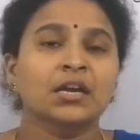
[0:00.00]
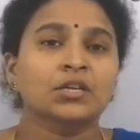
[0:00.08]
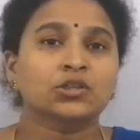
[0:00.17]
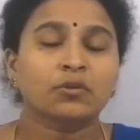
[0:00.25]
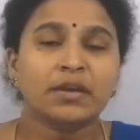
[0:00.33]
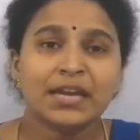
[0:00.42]

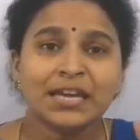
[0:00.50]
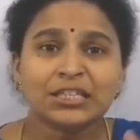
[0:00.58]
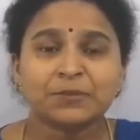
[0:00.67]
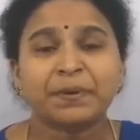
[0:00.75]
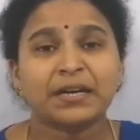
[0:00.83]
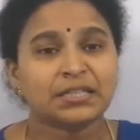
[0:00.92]
So,
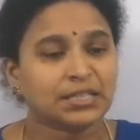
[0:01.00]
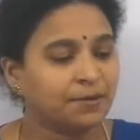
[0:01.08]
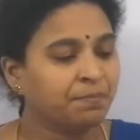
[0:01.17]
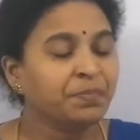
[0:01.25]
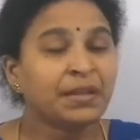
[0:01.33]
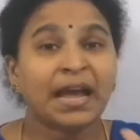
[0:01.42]
each
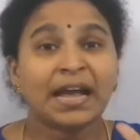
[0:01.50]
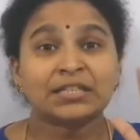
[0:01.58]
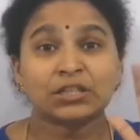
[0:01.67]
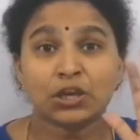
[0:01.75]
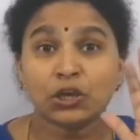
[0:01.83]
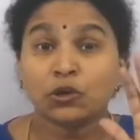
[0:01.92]
person
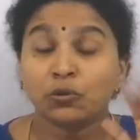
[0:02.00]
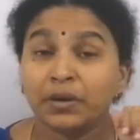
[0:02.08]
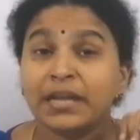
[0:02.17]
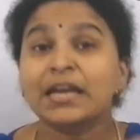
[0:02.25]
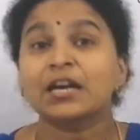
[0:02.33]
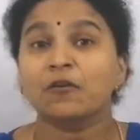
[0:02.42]
has
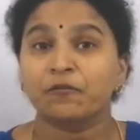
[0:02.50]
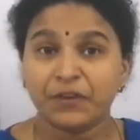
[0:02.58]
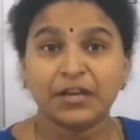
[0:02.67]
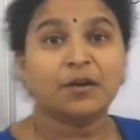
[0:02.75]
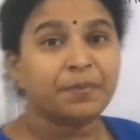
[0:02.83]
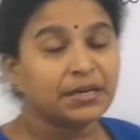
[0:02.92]
unique
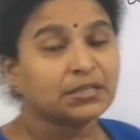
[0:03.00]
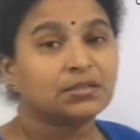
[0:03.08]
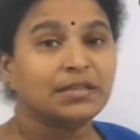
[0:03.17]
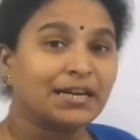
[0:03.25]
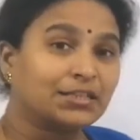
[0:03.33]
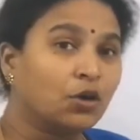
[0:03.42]
fingerprints.
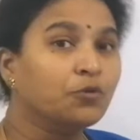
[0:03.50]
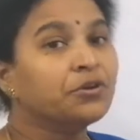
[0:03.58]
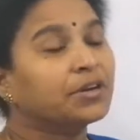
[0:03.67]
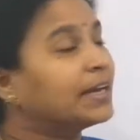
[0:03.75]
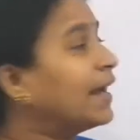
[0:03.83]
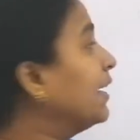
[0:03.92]
That's how you can